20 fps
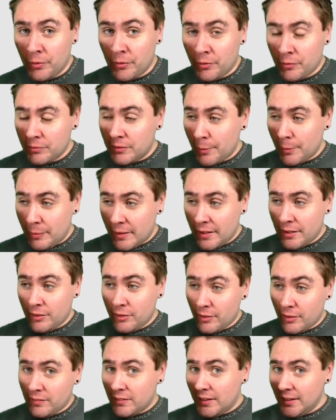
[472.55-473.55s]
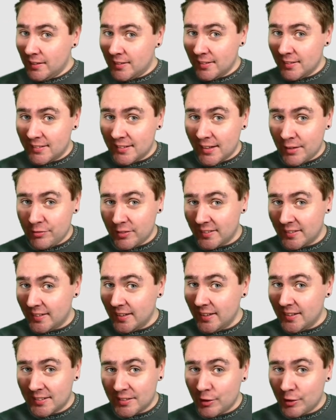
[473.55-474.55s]
They're planning on these in San
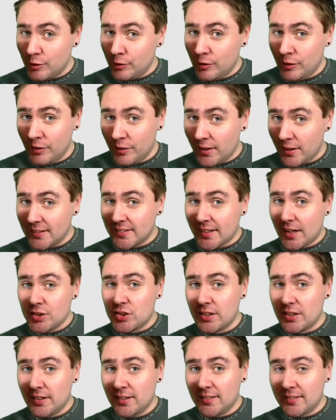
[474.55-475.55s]
Francisco, Los Angeles.